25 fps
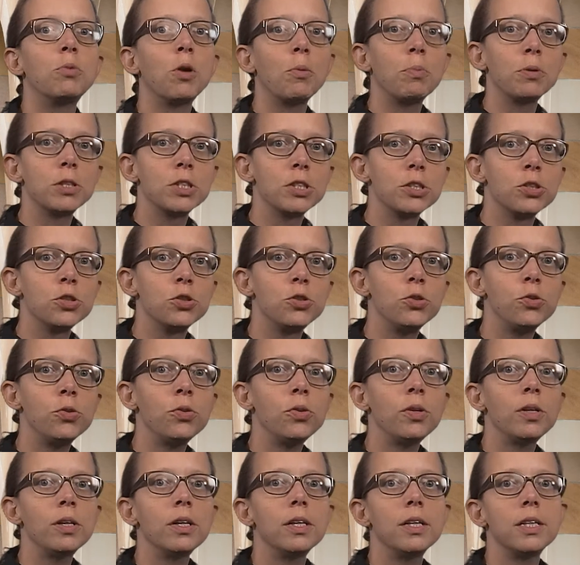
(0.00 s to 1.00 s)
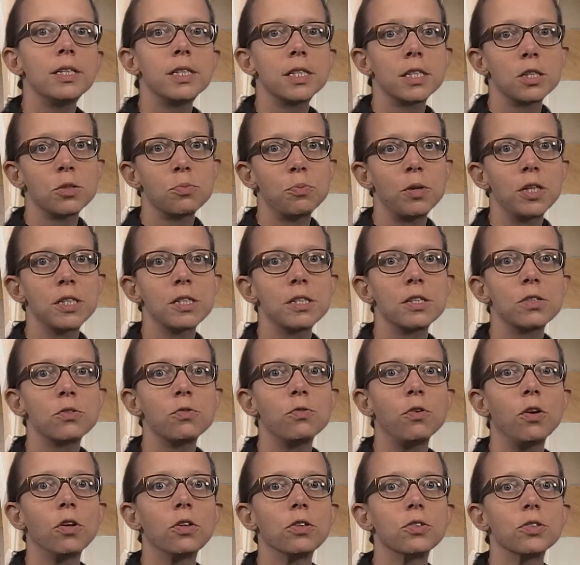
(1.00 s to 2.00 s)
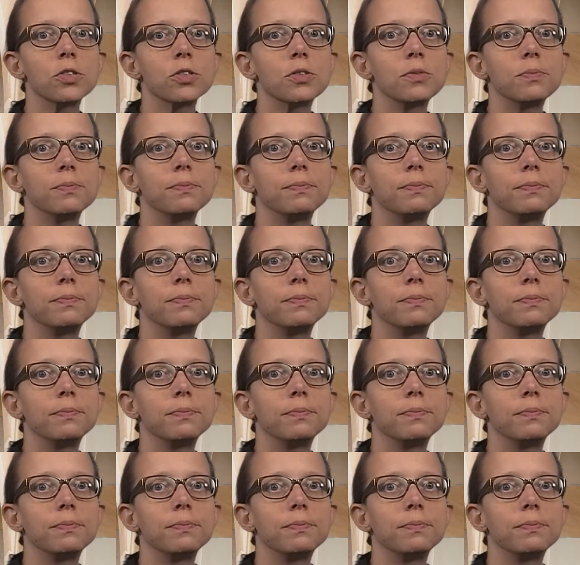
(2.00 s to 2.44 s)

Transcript: Property 2 is expressed as follows.